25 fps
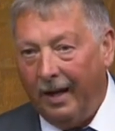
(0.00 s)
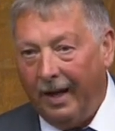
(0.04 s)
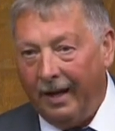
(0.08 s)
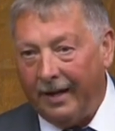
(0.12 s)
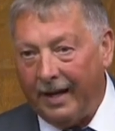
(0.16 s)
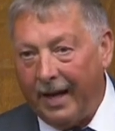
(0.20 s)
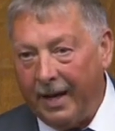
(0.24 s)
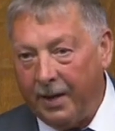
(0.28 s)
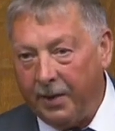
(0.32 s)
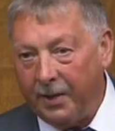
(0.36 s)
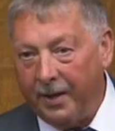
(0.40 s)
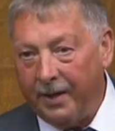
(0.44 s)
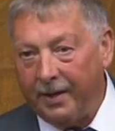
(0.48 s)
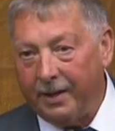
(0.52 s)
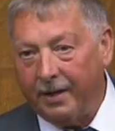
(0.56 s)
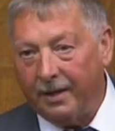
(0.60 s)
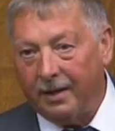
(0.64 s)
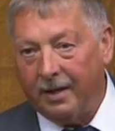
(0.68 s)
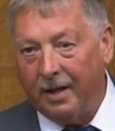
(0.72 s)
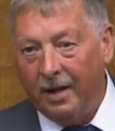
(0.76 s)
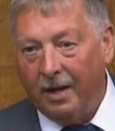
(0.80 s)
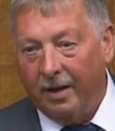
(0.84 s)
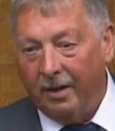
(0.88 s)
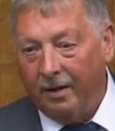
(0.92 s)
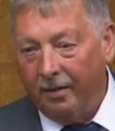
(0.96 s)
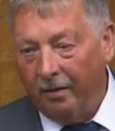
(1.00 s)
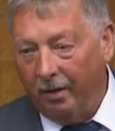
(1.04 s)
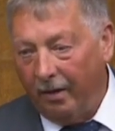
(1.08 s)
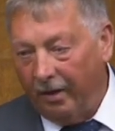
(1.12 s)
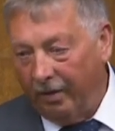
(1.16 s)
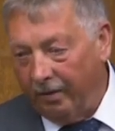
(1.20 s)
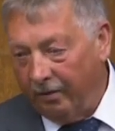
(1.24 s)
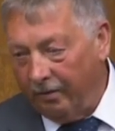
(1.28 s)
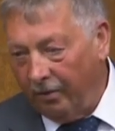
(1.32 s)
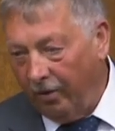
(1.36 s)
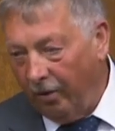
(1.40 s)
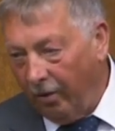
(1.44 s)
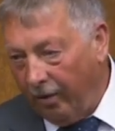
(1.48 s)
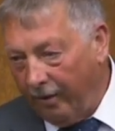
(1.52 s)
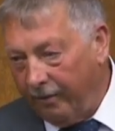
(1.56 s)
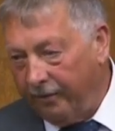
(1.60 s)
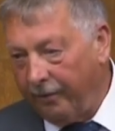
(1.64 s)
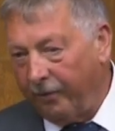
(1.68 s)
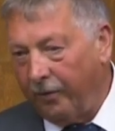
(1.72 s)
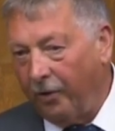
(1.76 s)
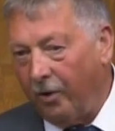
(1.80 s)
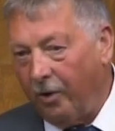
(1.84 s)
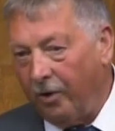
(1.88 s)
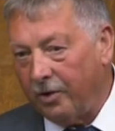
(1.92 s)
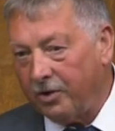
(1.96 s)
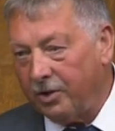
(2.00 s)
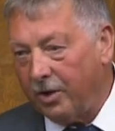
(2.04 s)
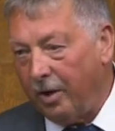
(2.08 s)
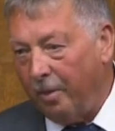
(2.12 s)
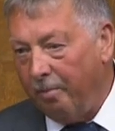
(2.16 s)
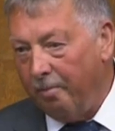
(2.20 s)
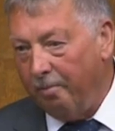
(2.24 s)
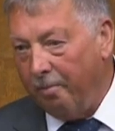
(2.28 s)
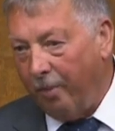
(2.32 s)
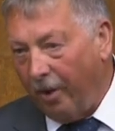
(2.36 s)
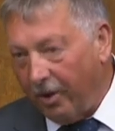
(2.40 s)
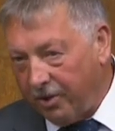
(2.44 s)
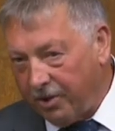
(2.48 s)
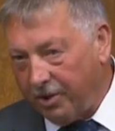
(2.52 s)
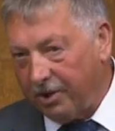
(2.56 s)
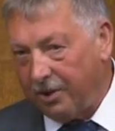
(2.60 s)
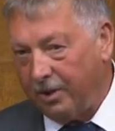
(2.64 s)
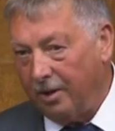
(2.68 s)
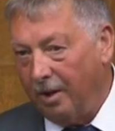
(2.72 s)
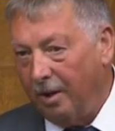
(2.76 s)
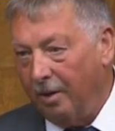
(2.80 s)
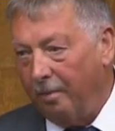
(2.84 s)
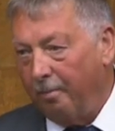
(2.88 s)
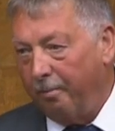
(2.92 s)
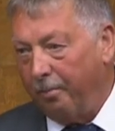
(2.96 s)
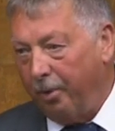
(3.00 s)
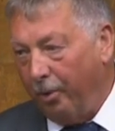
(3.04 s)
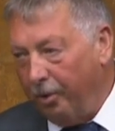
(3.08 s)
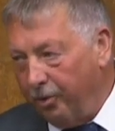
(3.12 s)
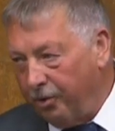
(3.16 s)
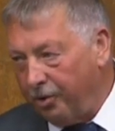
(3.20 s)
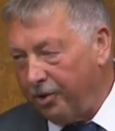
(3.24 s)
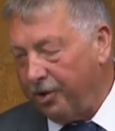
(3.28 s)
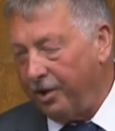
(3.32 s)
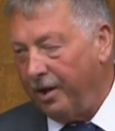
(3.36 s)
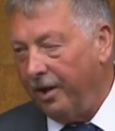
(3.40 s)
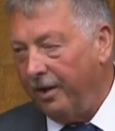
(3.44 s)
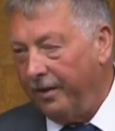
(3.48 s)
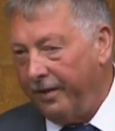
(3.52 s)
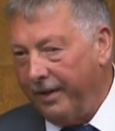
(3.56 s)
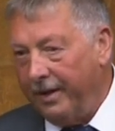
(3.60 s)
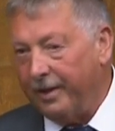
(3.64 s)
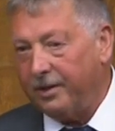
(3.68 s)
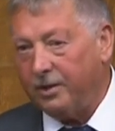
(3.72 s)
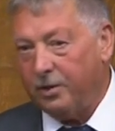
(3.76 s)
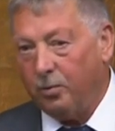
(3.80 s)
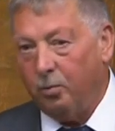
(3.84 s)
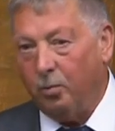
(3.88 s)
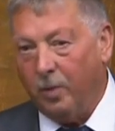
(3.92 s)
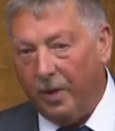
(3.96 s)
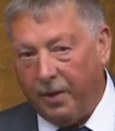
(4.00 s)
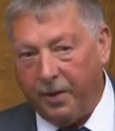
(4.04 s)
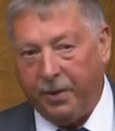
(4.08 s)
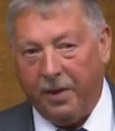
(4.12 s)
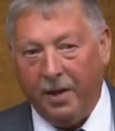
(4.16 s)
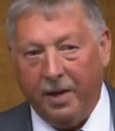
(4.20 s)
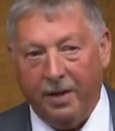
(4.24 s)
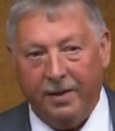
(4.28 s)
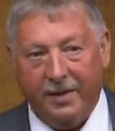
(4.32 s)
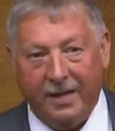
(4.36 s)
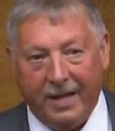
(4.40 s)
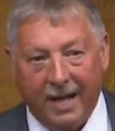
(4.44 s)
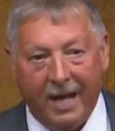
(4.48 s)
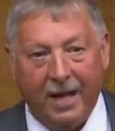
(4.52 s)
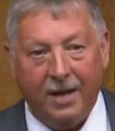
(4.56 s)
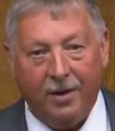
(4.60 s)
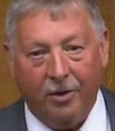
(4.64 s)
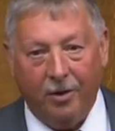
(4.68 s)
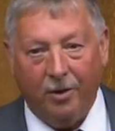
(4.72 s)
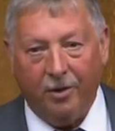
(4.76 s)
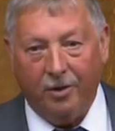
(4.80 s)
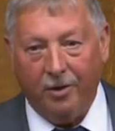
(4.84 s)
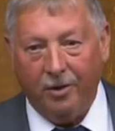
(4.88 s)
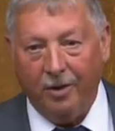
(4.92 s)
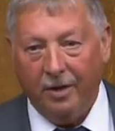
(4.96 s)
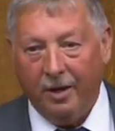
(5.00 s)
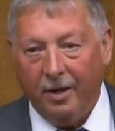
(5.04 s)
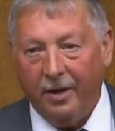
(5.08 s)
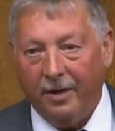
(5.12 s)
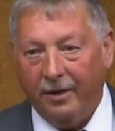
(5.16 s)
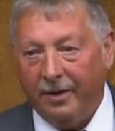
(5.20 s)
And I think that Lord Frost must push this with the EU,